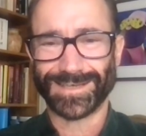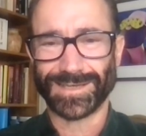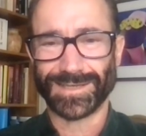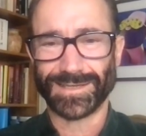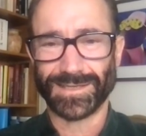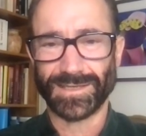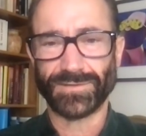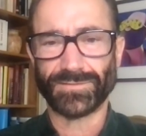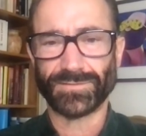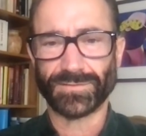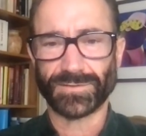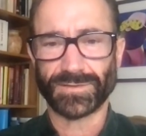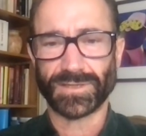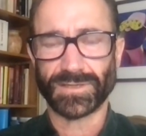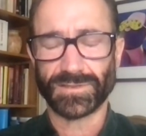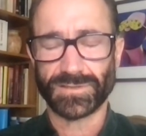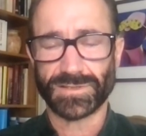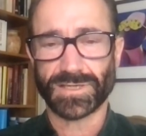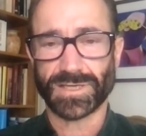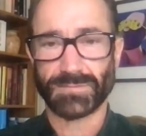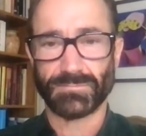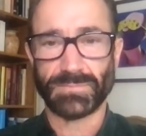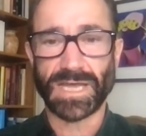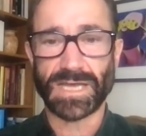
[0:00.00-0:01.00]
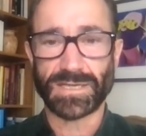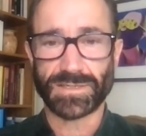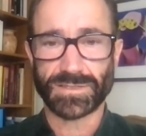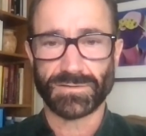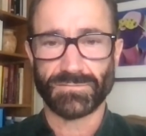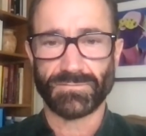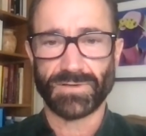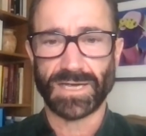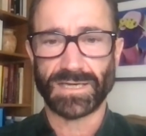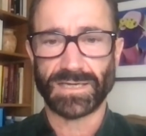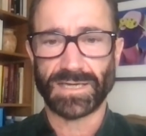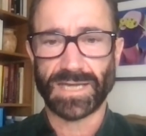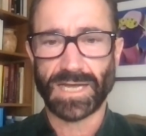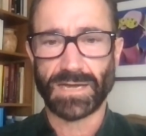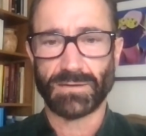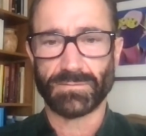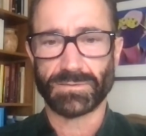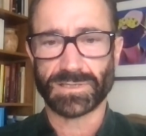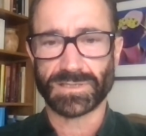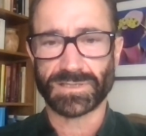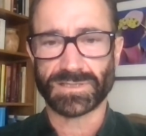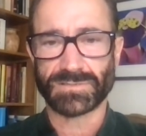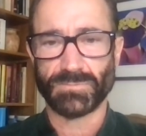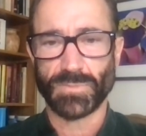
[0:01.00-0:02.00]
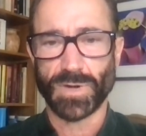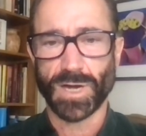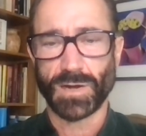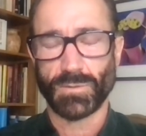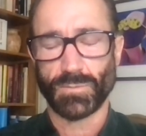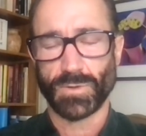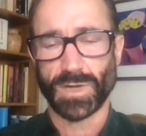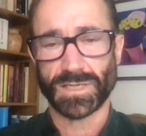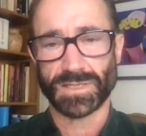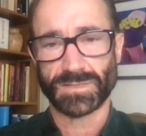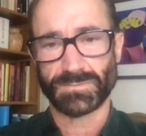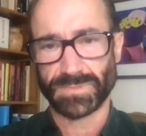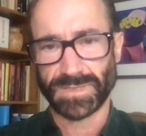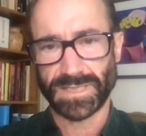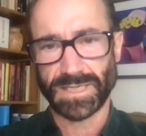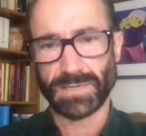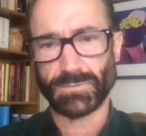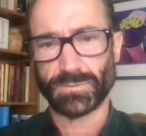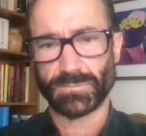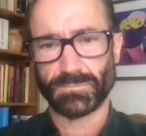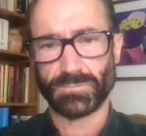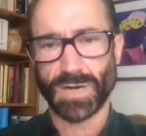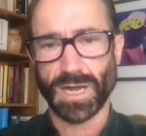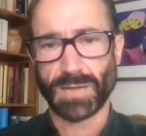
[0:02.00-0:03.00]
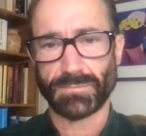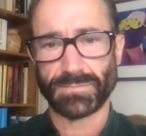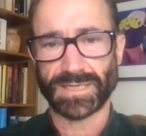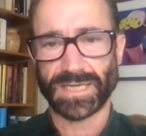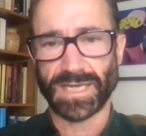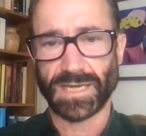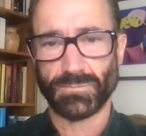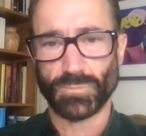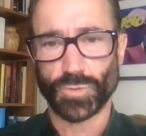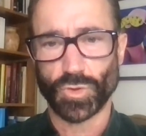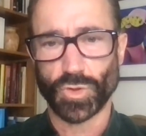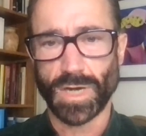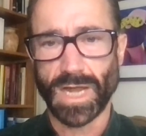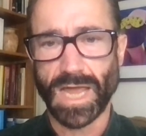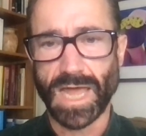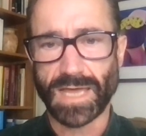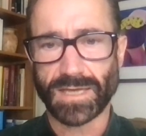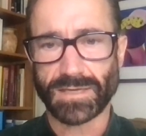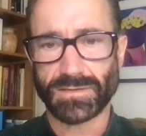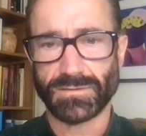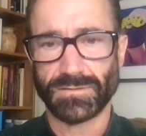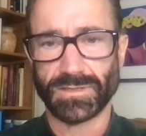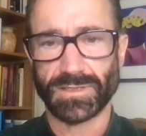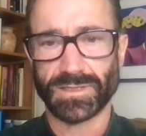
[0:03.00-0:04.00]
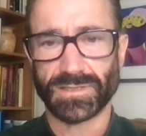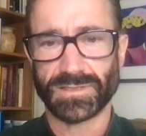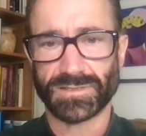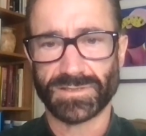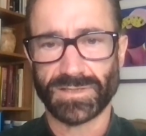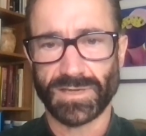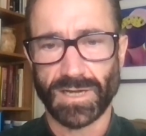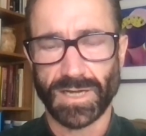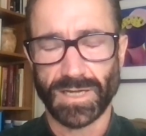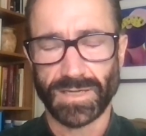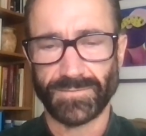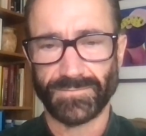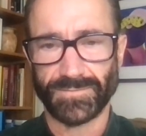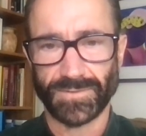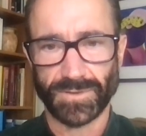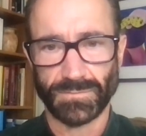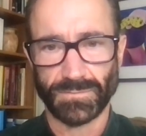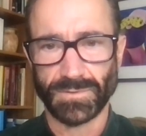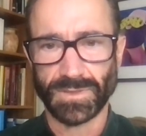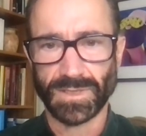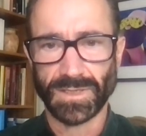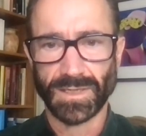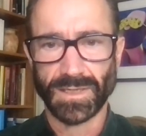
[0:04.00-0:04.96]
These are things you can measure right now with a smartwatch, but they would probably get more accurate inside of you.